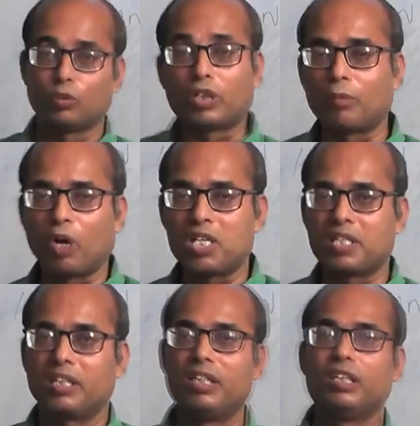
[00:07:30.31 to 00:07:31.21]
Okay, boys,
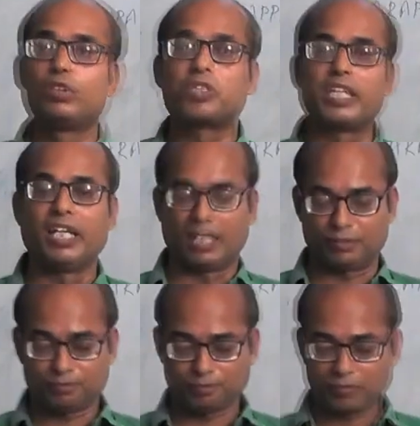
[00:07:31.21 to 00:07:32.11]
to see
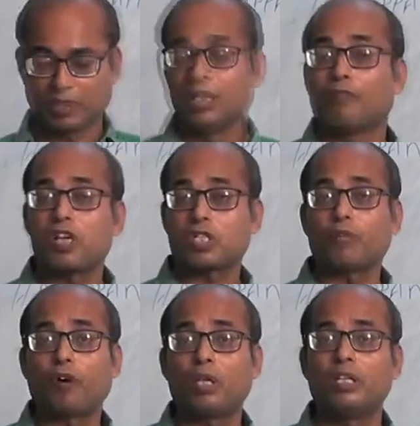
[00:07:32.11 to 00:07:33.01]
here. First
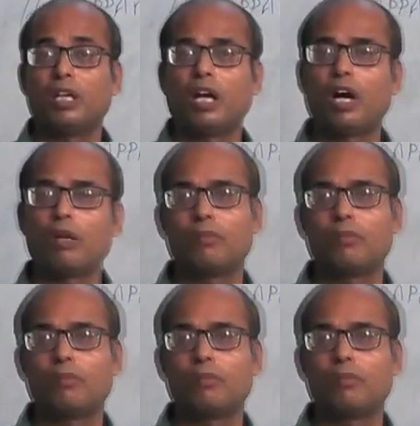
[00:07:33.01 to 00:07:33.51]
of all,